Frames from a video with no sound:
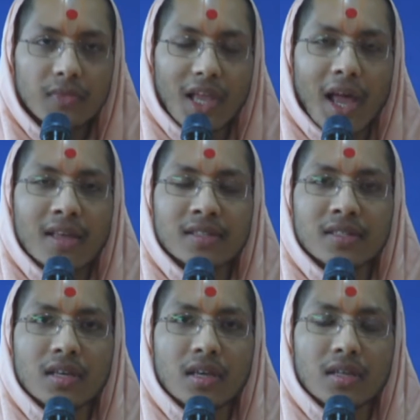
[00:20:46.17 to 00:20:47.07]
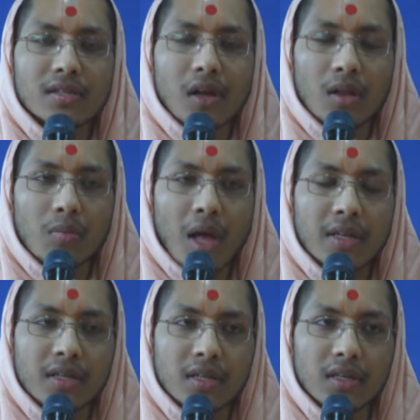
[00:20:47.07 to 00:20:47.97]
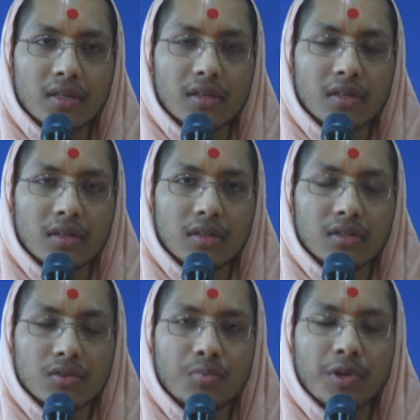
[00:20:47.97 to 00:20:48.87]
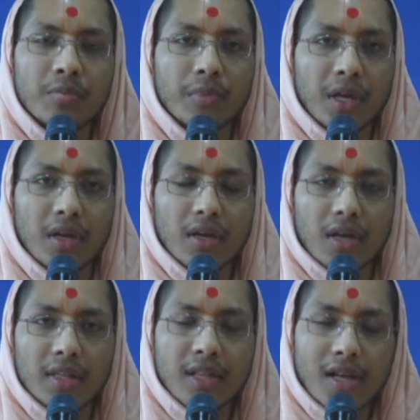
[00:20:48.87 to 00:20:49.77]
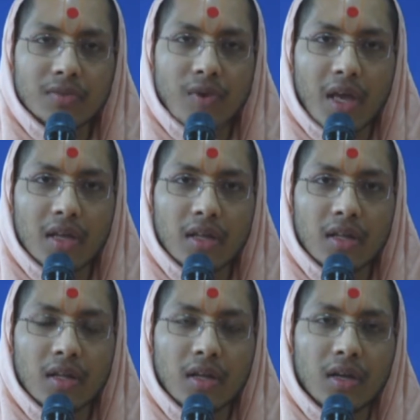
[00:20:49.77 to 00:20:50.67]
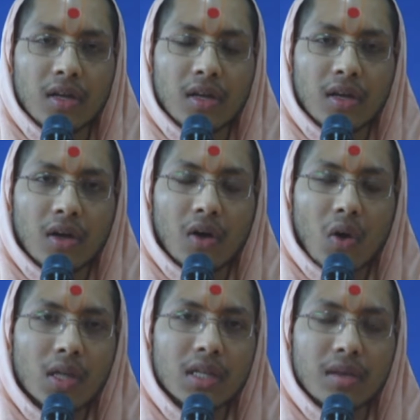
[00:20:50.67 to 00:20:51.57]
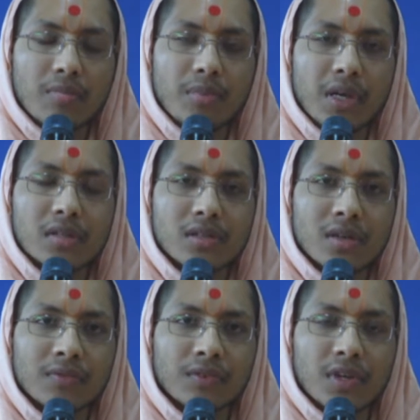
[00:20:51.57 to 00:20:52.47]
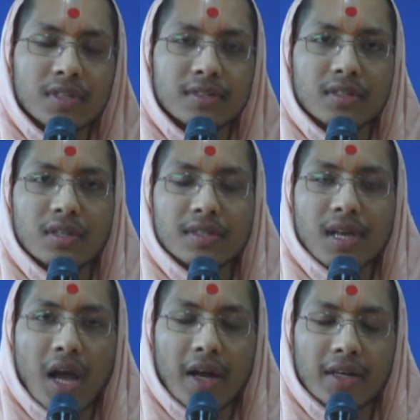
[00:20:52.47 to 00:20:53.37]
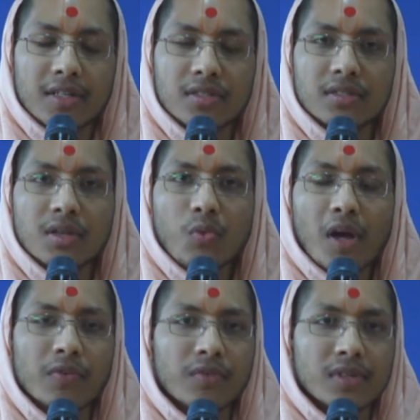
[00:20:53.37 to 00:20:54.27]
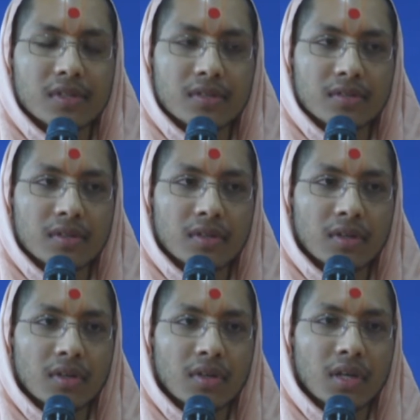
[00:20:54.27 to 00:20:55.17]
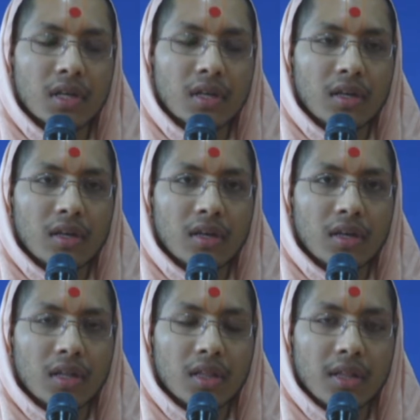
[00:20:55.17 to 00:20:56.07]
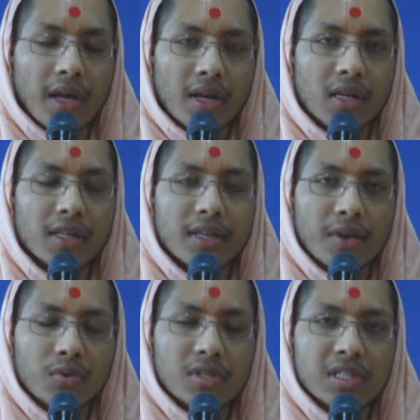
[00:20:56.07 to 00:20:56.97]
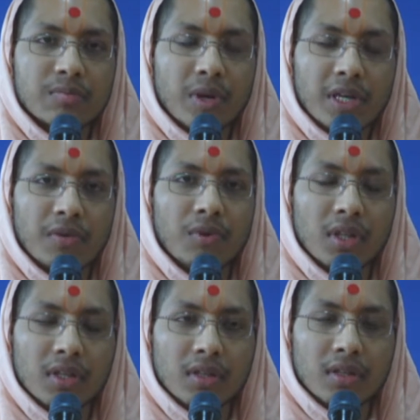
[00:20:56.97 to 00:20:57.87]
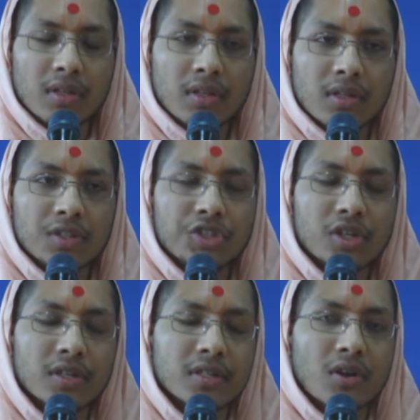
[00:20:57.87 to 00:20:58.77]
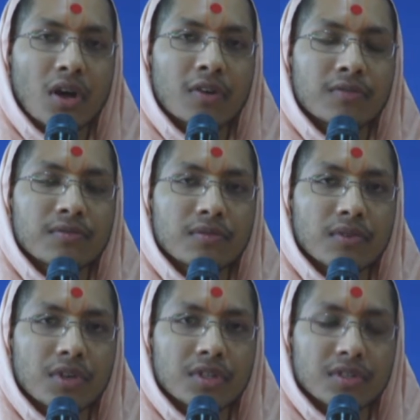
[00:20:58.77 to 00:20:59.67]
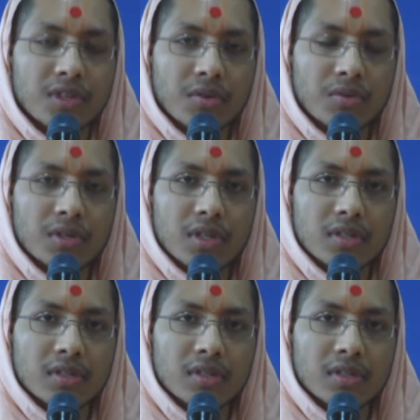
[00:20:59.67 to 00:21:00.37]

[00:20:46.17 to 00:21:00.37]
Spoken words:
as he is Almighty, the Supreme Being, and that's why, only because of his desire, his divine wishes, not only devotees but even children of his devotees